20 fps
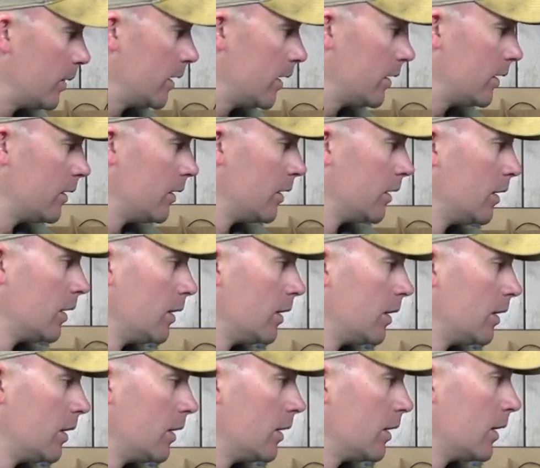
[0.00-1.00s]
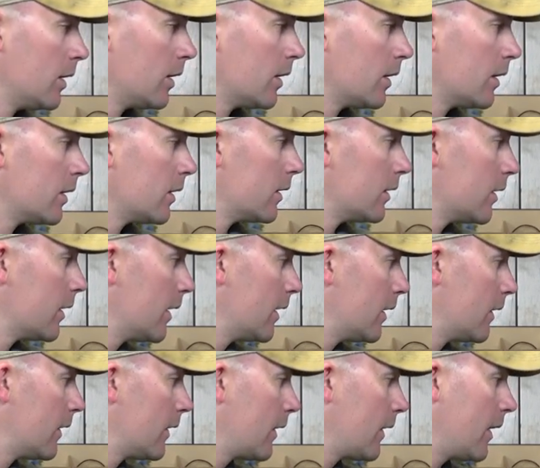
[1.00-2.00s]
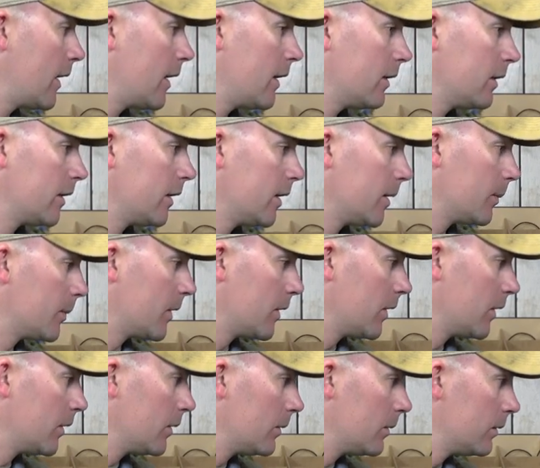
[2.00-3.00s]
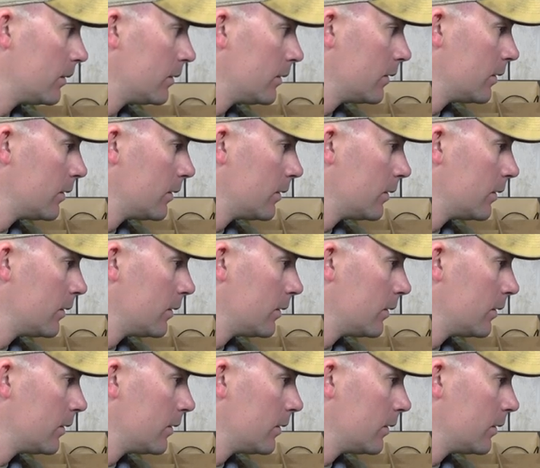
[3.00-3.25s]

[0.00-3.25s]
be, entirely up to you.